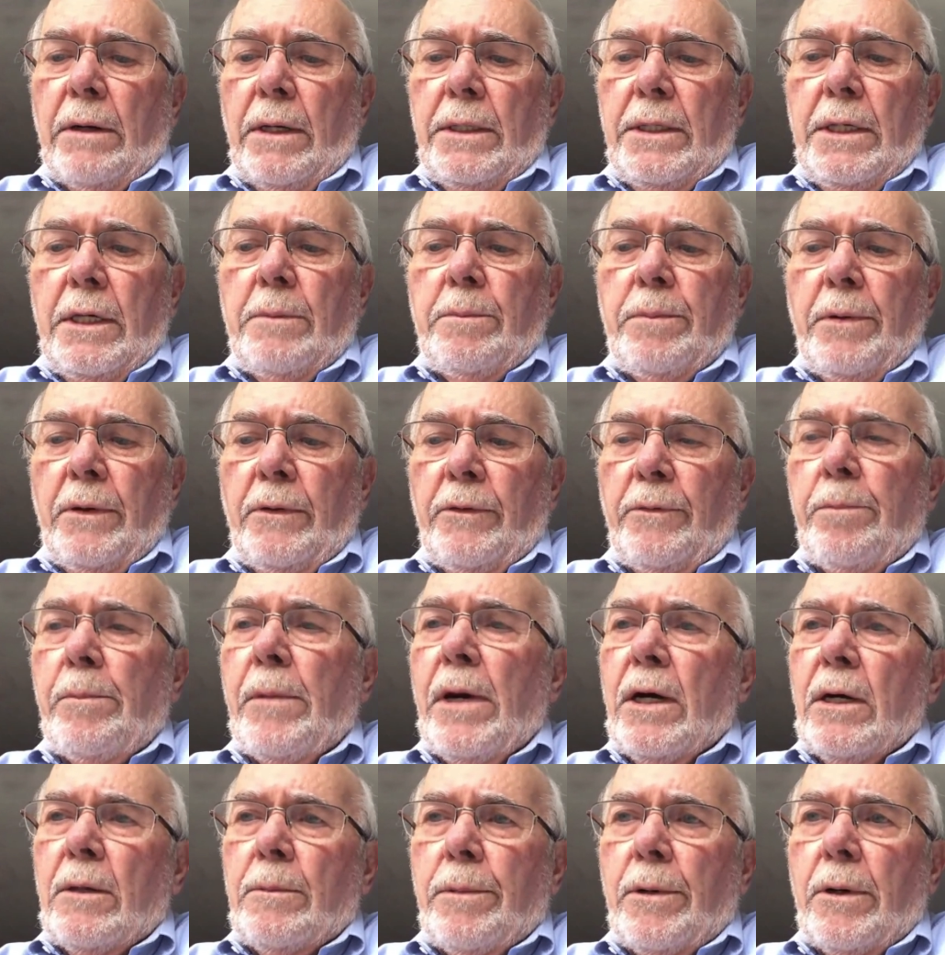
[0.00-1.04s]
I did both
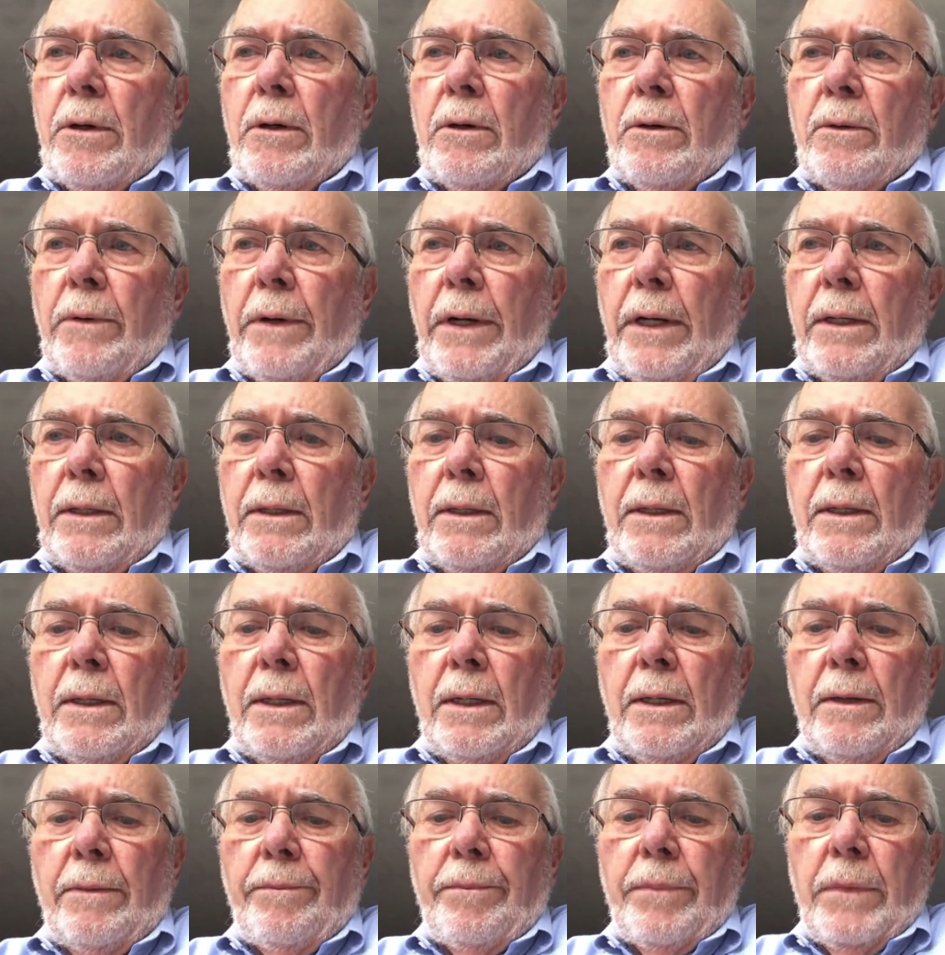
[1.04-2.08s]
Marlboro and
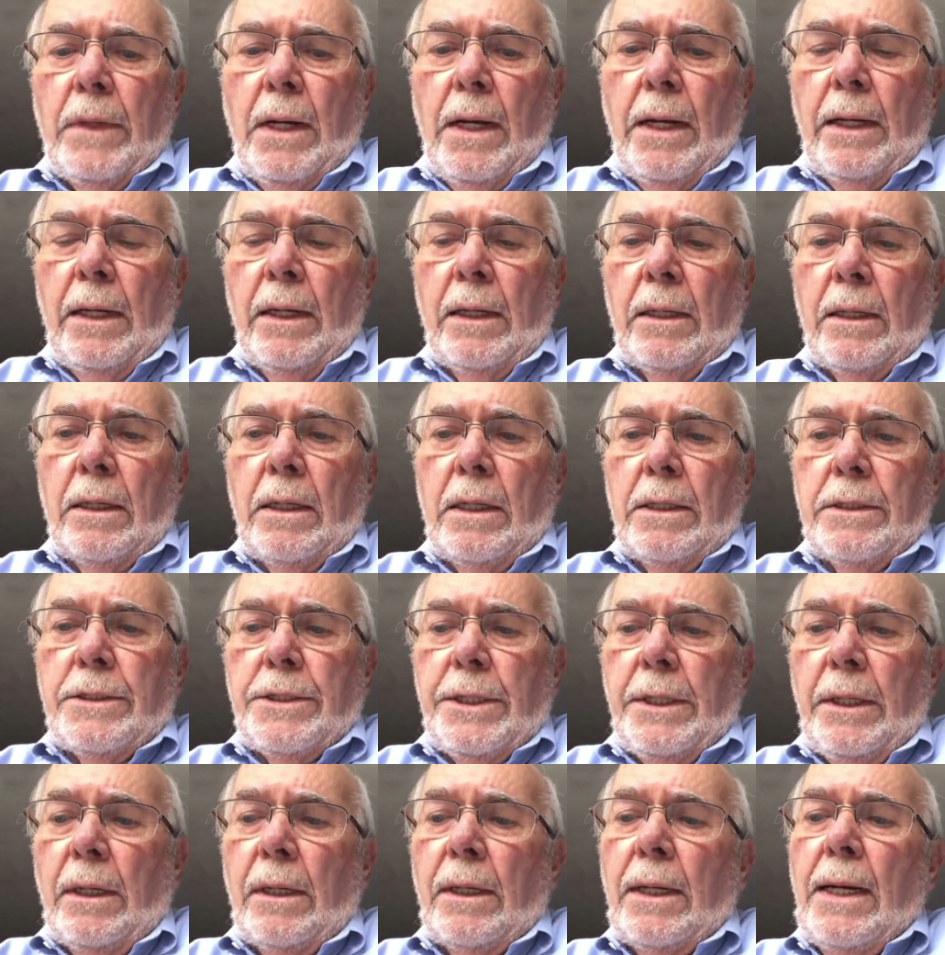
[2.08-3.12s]
uh, and
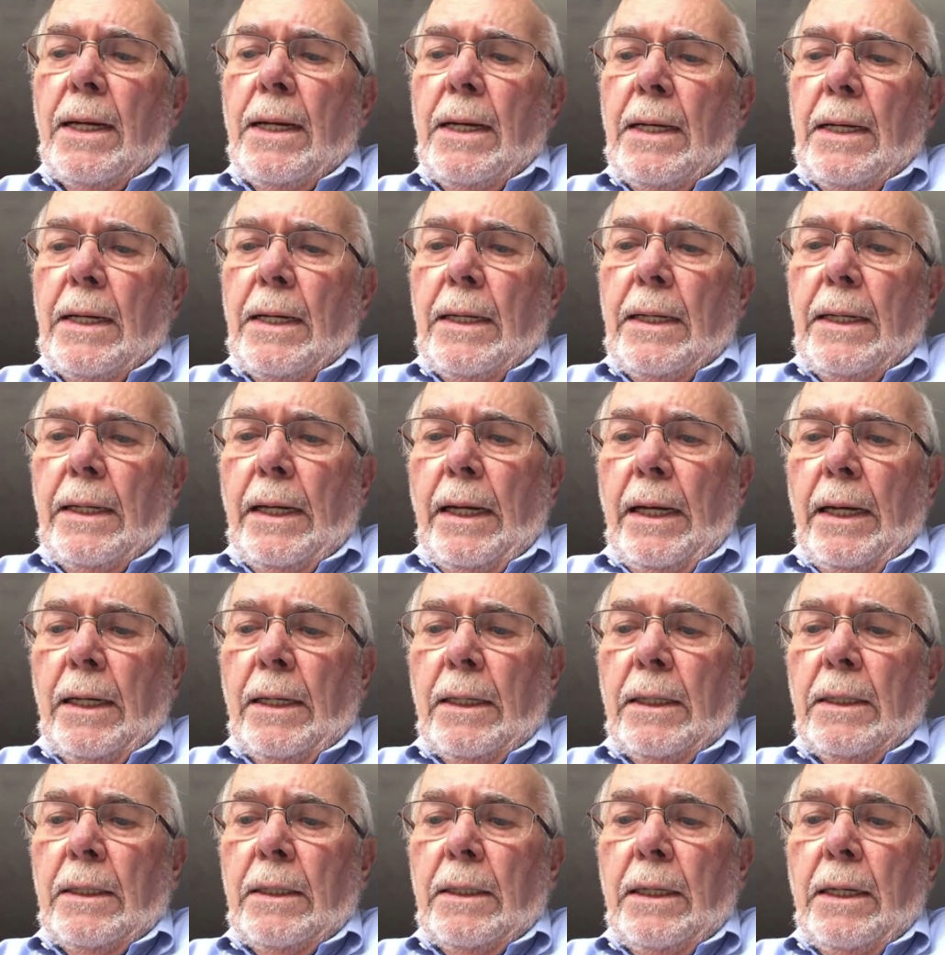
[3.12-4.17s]
Hudson,
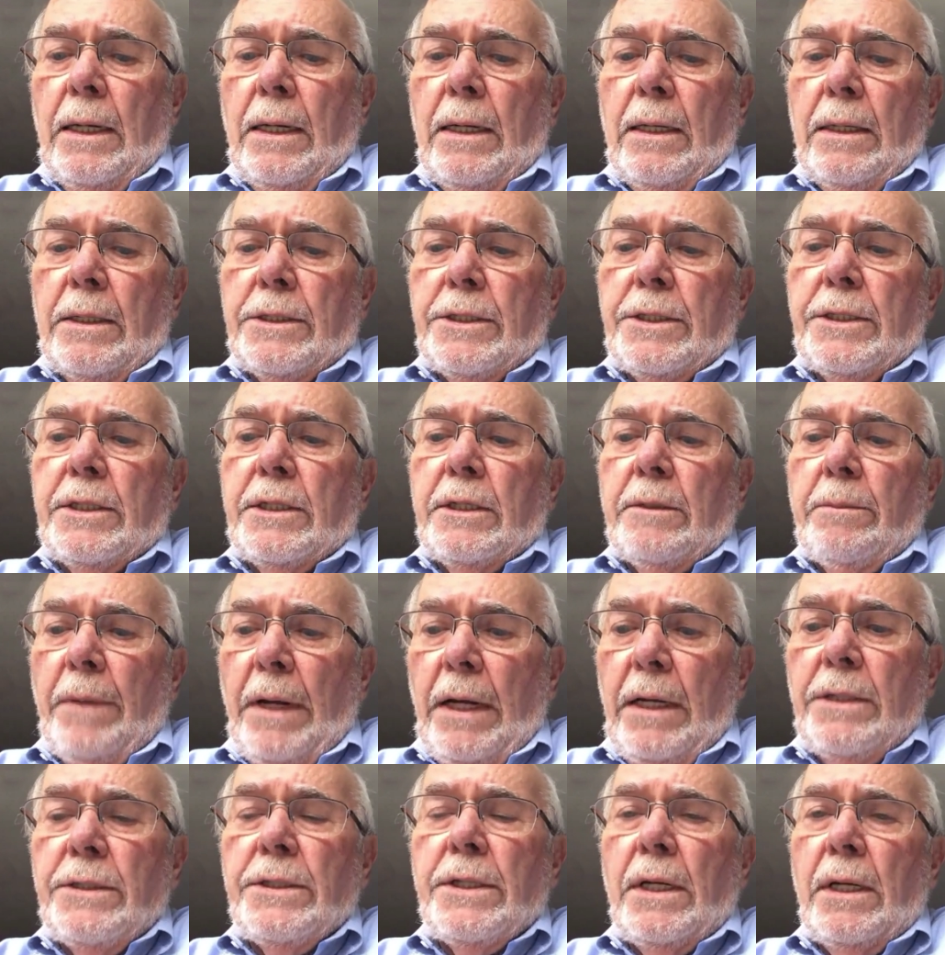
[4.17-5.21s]
and it, it's
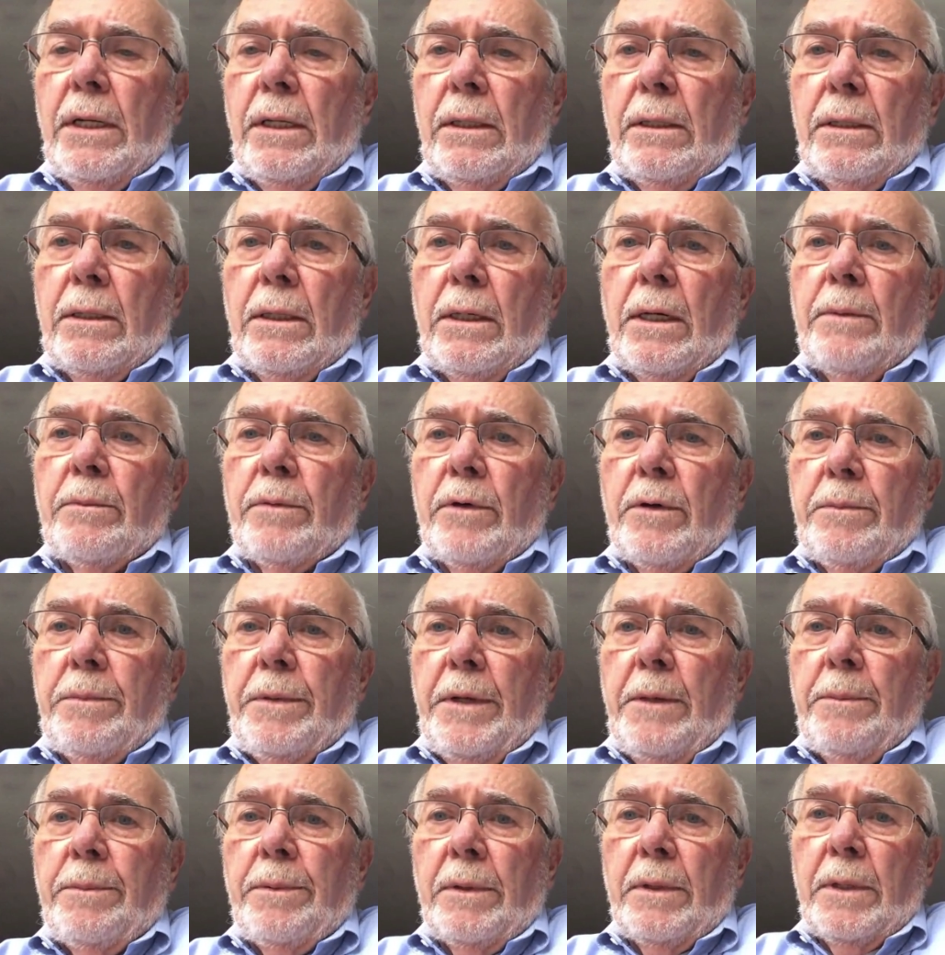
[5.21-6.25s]
amazing the number of
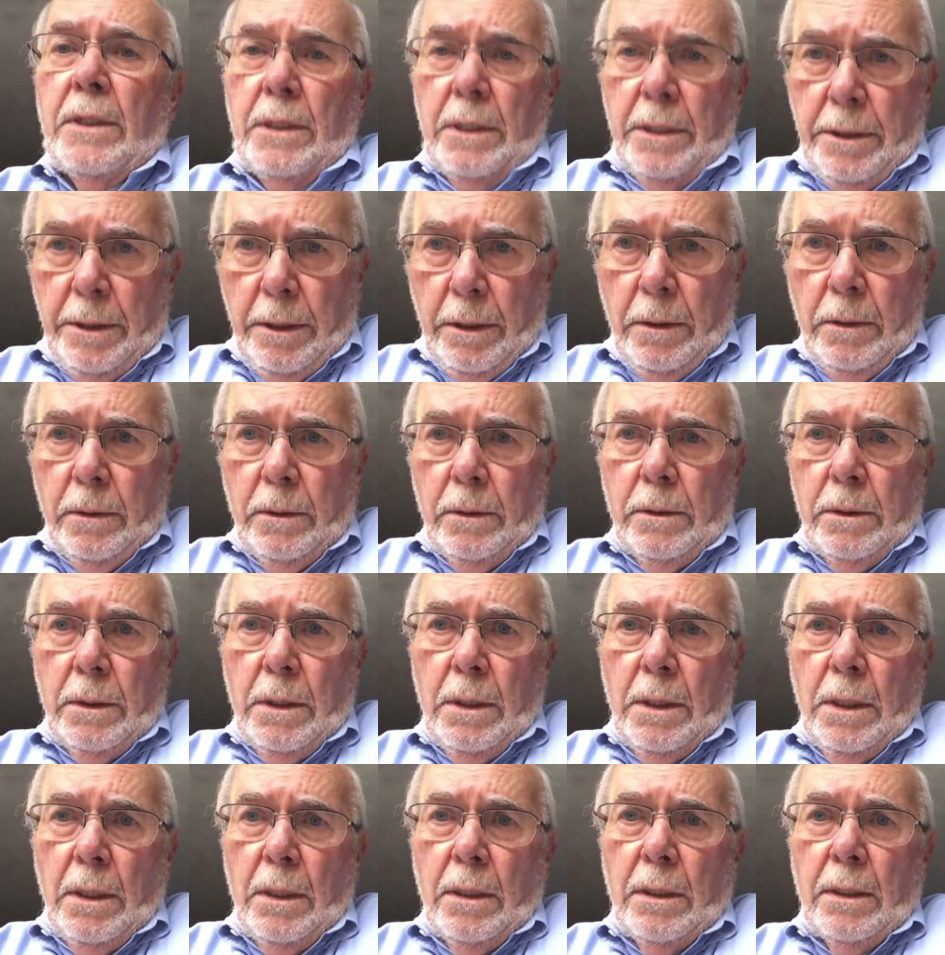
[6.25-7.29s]
people that do
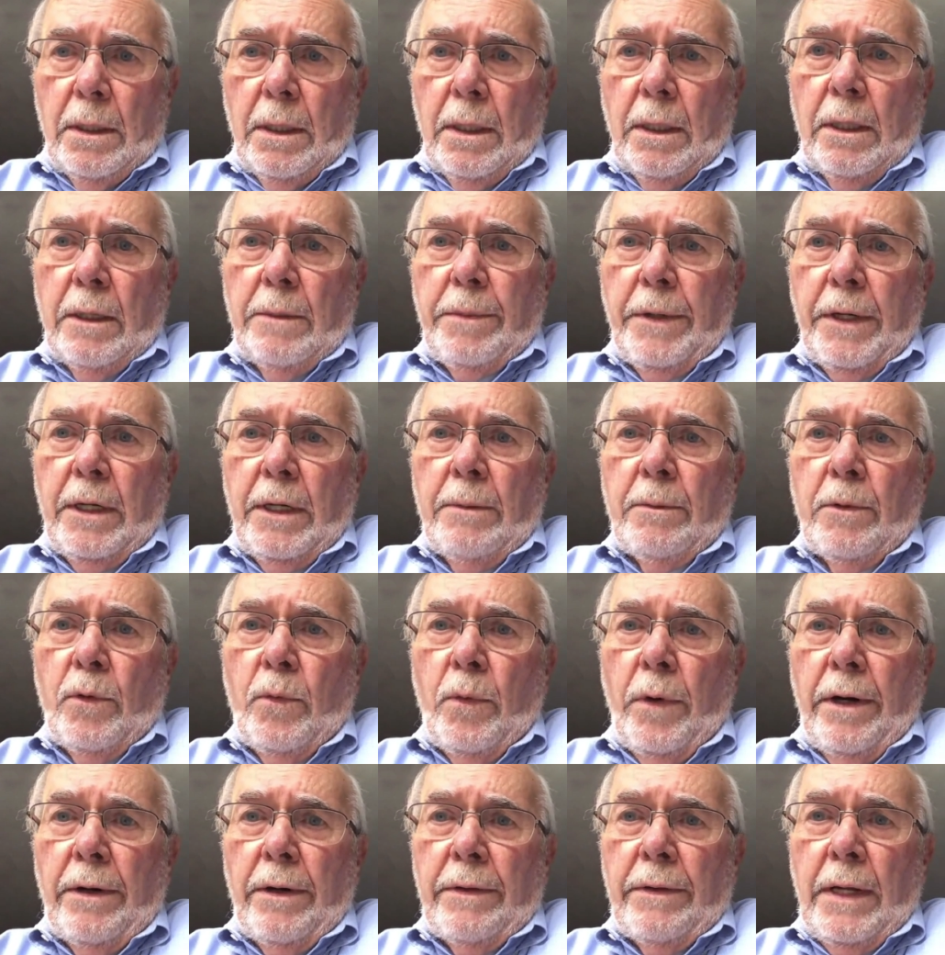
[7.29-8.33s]
uh, become
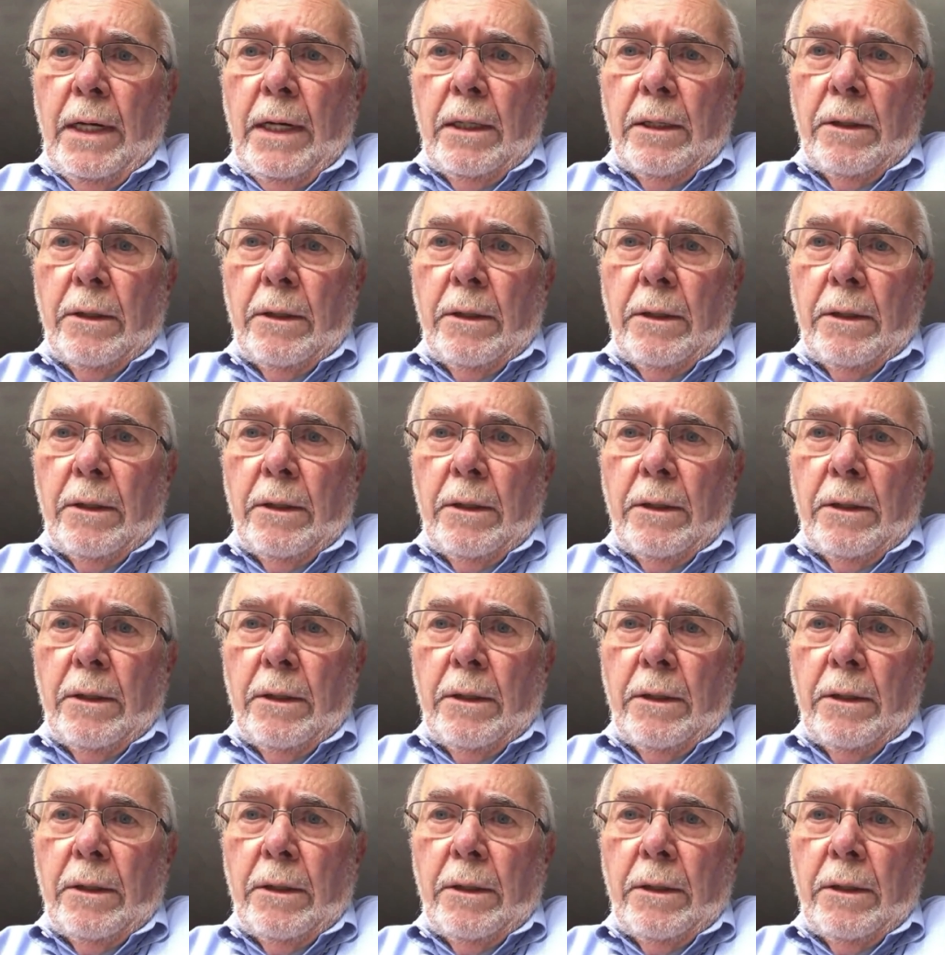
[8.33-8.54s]
aware of that.